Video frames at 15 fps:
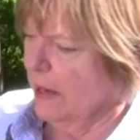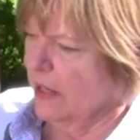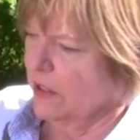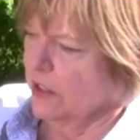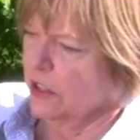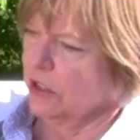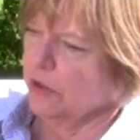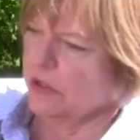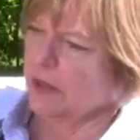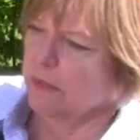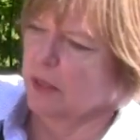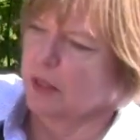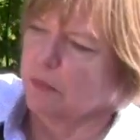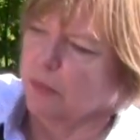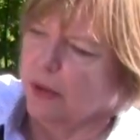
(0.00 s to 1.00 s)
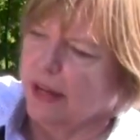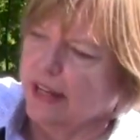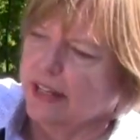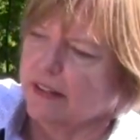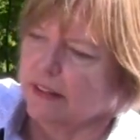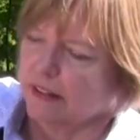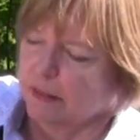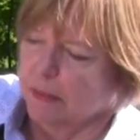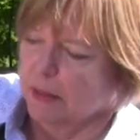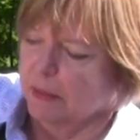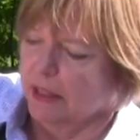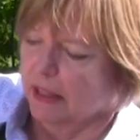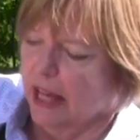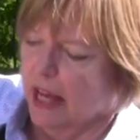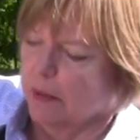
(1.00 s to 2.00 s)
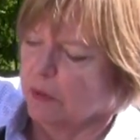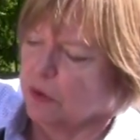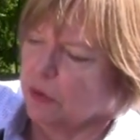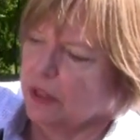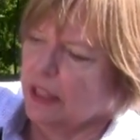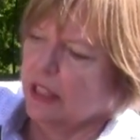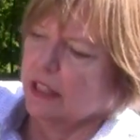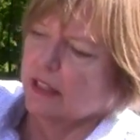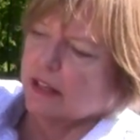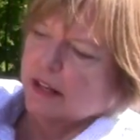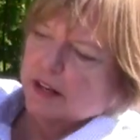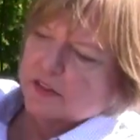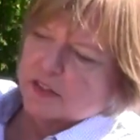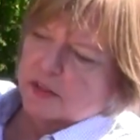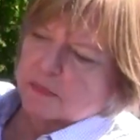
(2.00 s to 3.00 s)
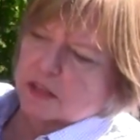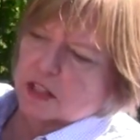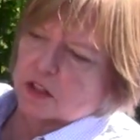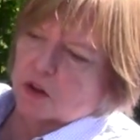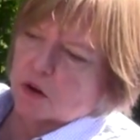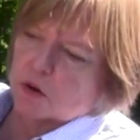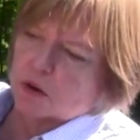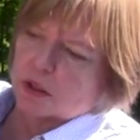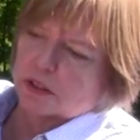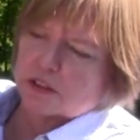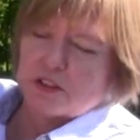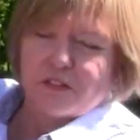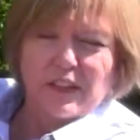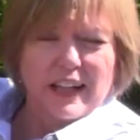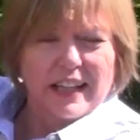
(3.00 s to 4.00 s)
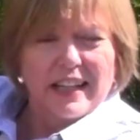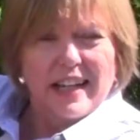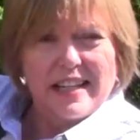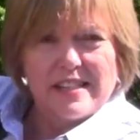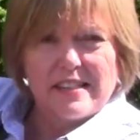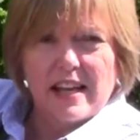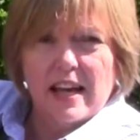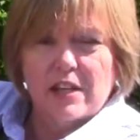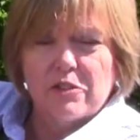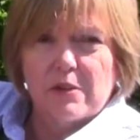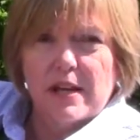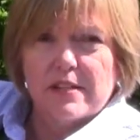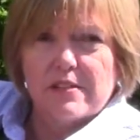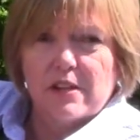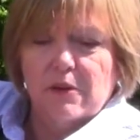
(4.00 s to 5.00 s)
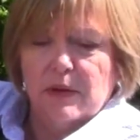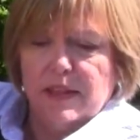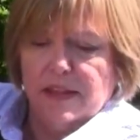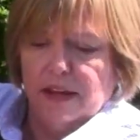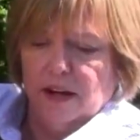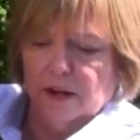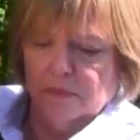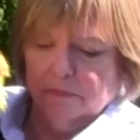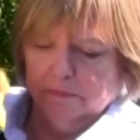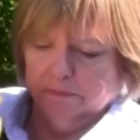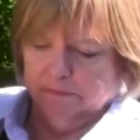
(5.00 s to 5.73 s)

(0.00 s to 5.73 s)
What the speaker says: better to use something bright, maybe a lime green, something gold. You've got a nice contrast going there.